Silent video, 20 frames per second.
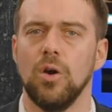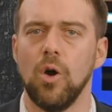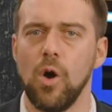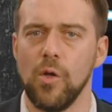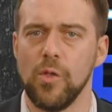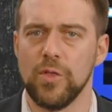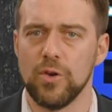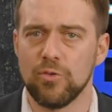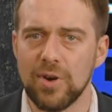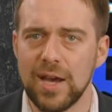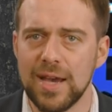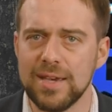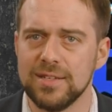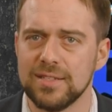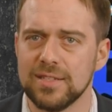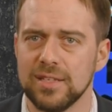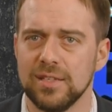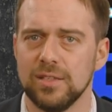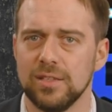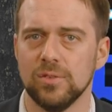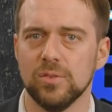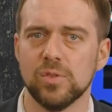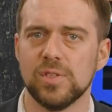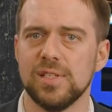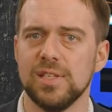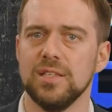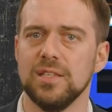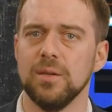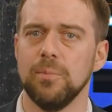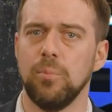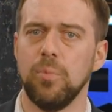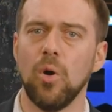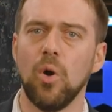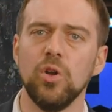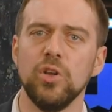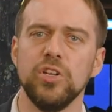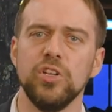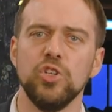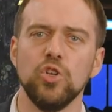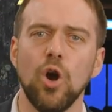On the right, you see the
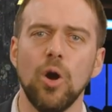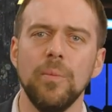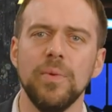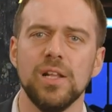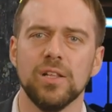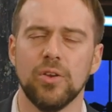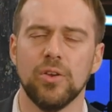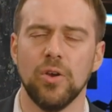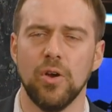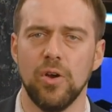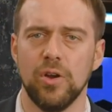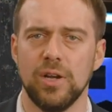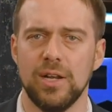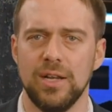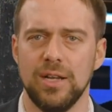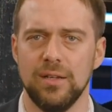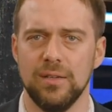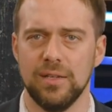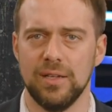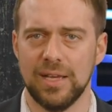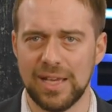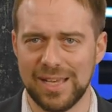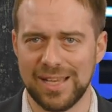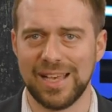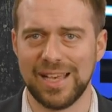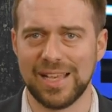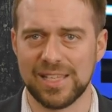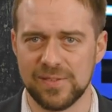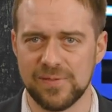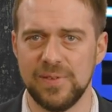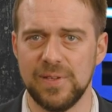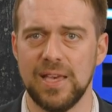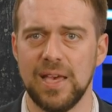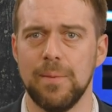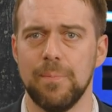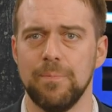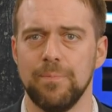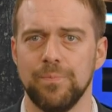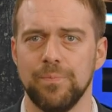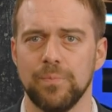polynomial kernel
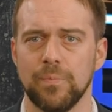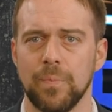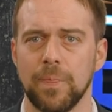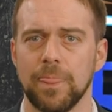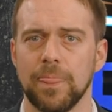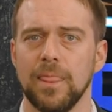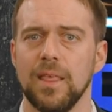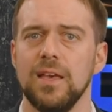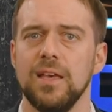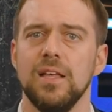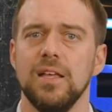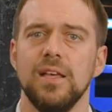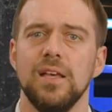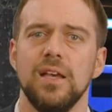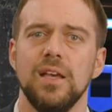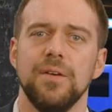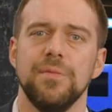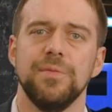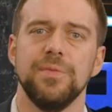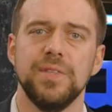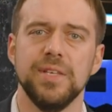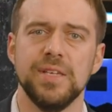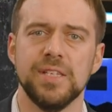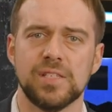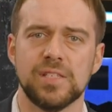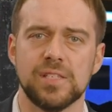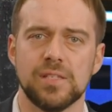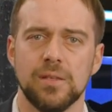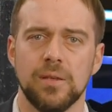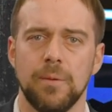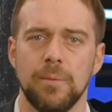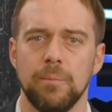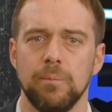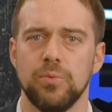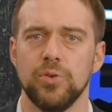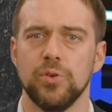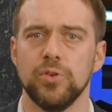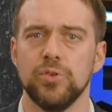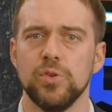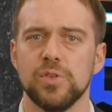SVM. This
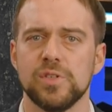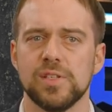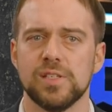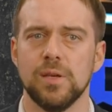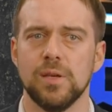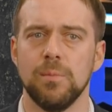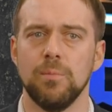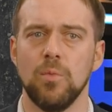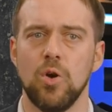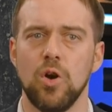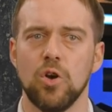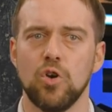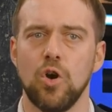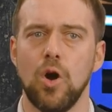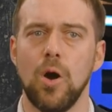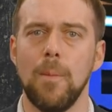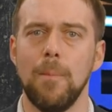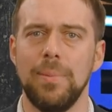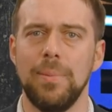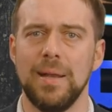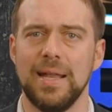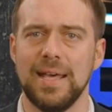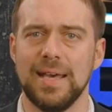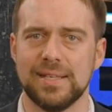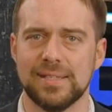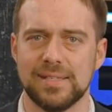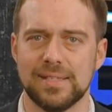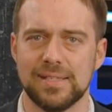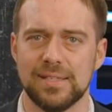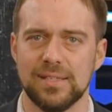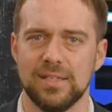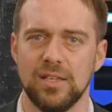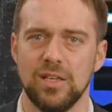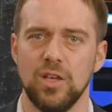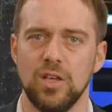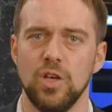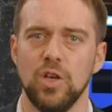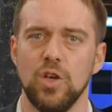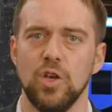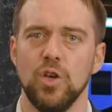produces a more complex,
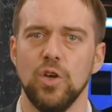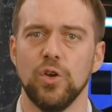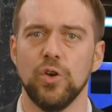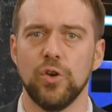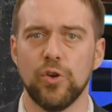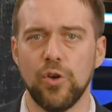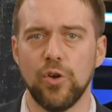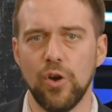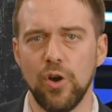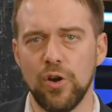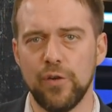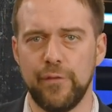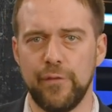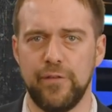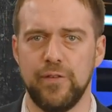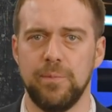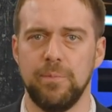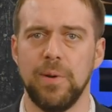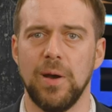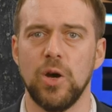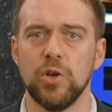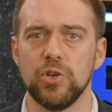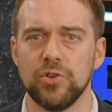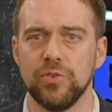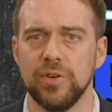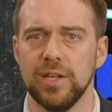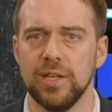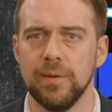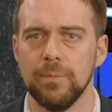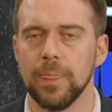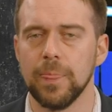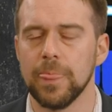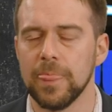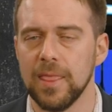curved boundary.